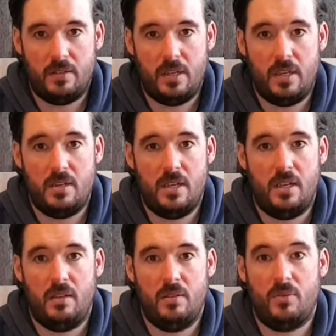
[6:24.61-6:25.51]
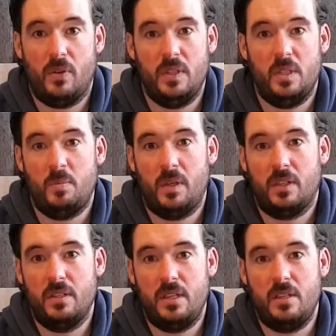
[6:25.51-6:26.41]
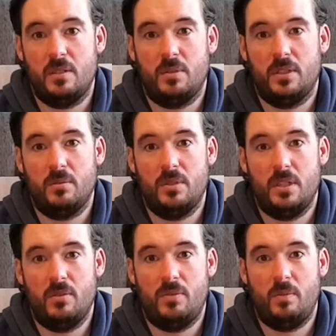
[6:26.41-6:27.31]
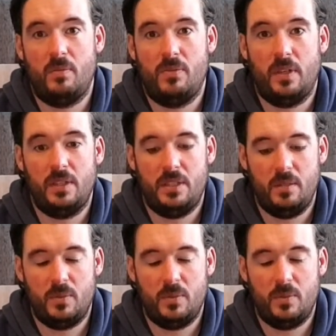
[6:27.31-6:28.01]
then they've got these spare containers which they'll sell for fairly cheap.